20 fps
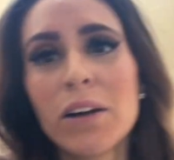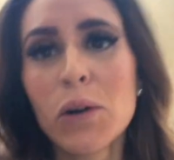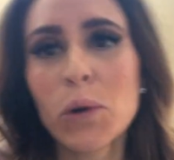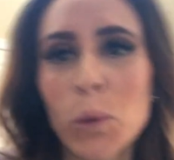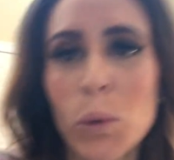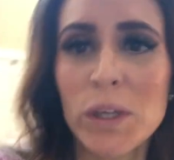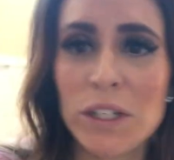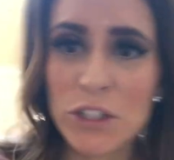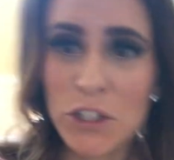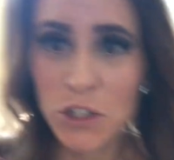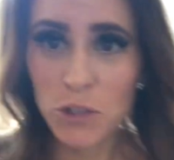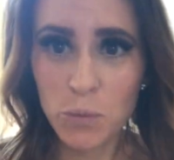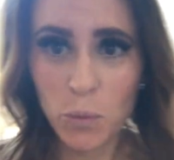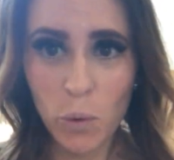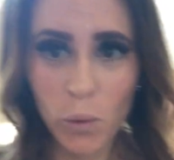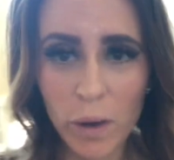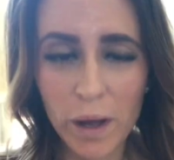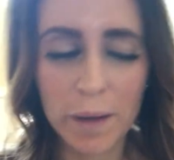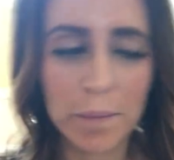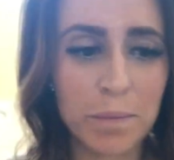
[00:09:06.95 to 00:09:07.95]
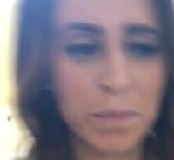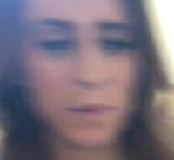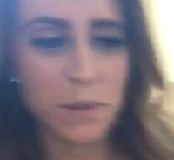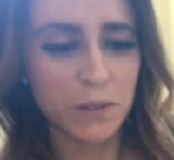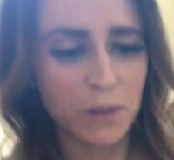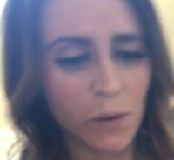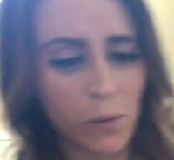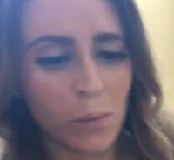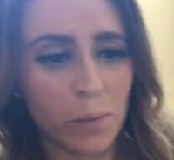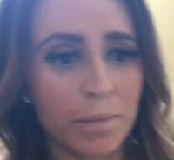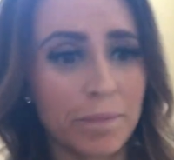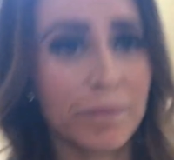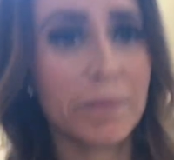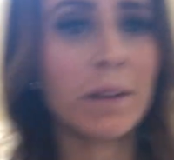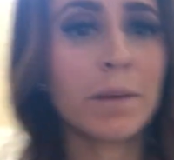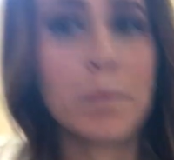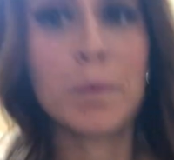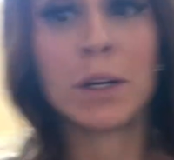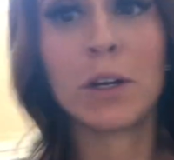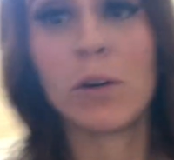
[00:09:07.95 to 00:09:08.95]
Quinn just woke up, so
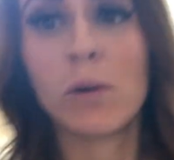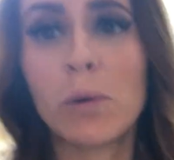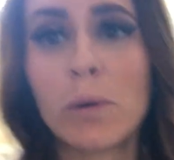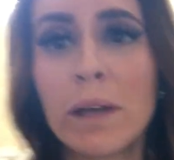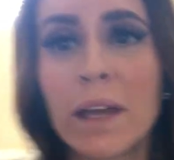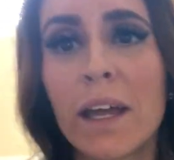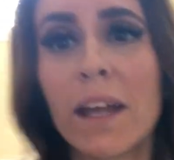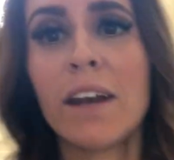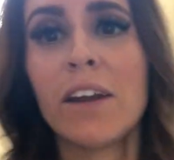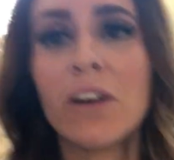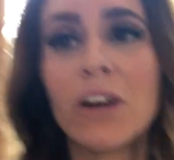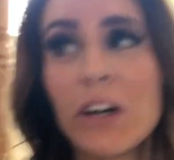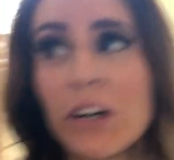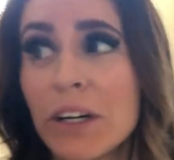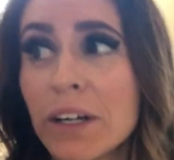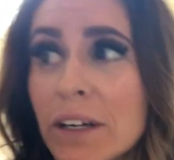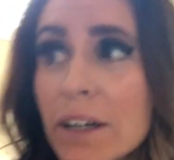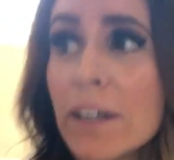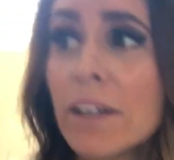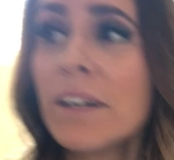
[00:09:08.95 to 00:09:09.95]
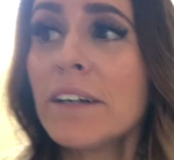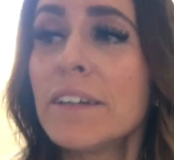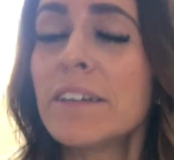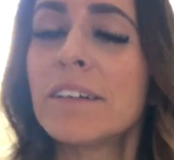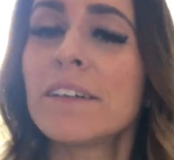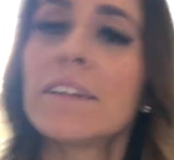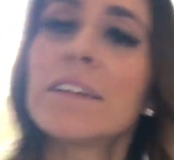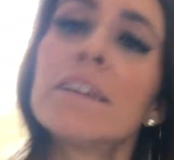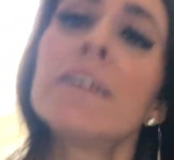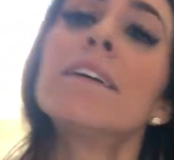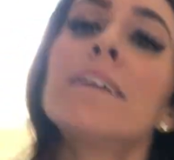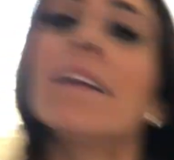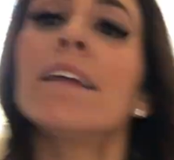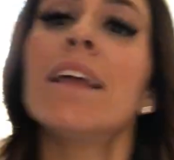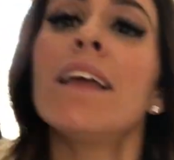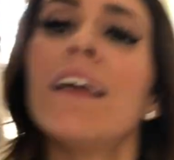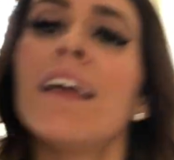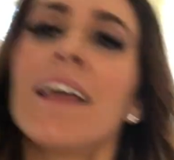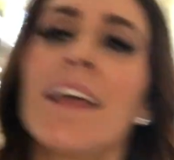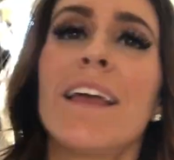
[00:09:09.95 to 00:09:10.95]
I'm gonna go get her.
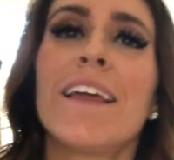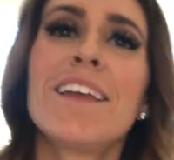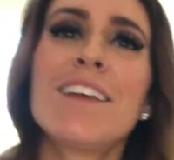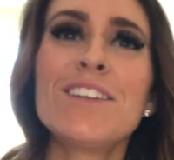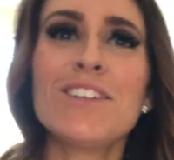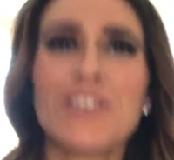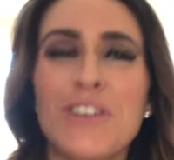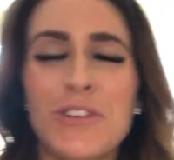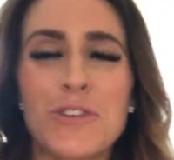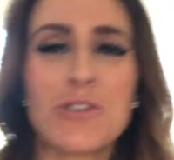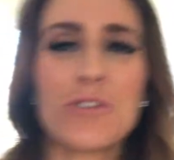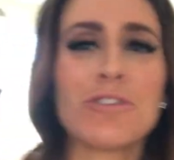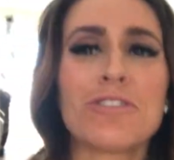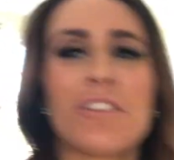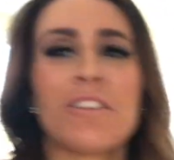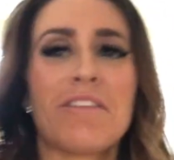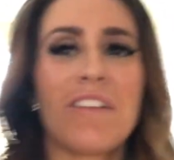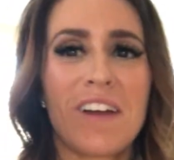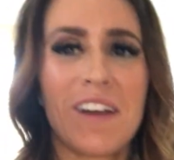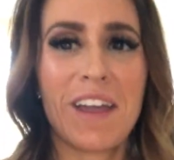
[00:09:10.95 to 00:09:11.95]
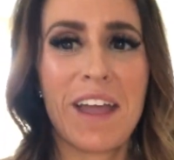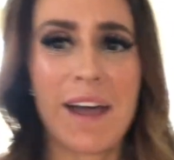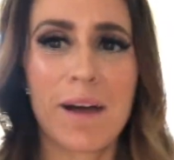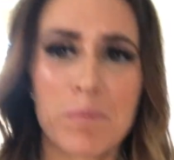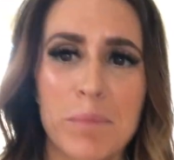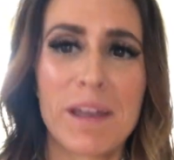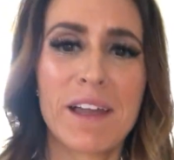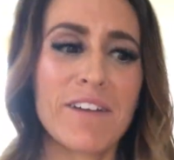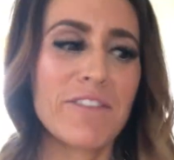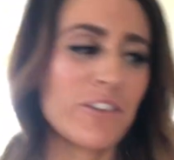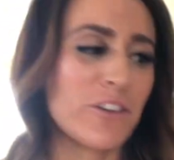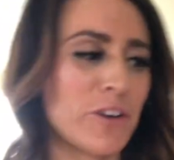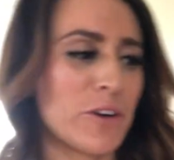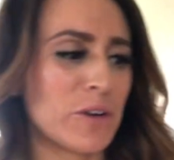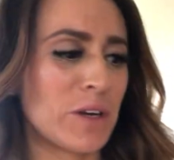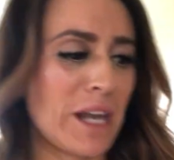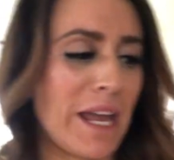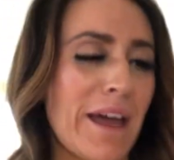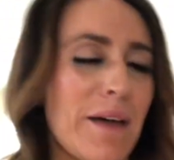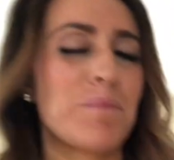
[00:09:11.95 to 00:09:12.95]
She's usually very happy after her
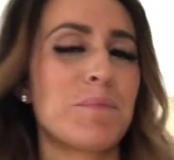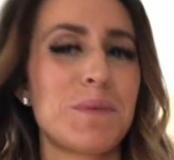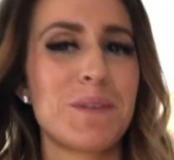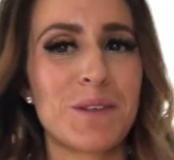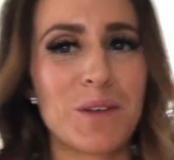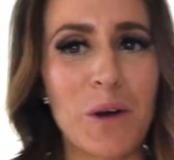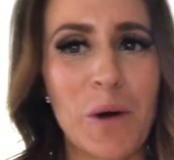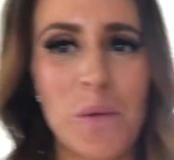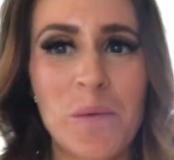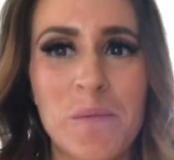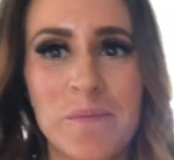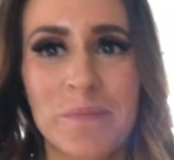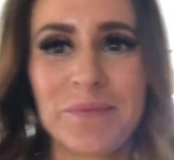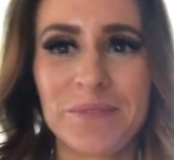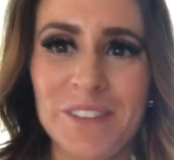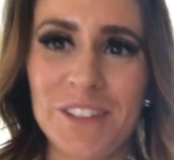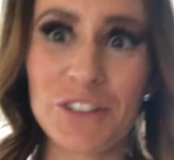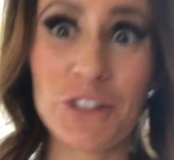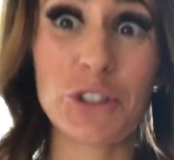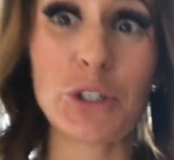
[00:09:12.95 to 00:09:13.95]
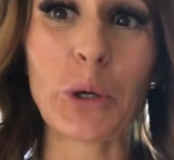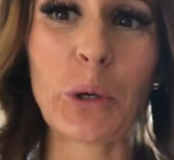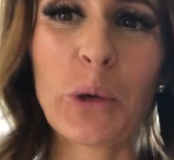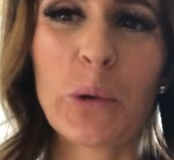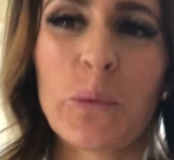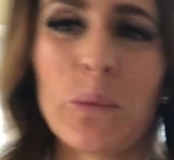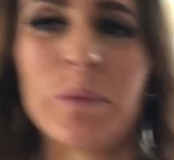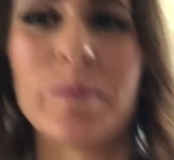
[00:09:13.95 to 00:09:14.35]
nap, so I'll show you.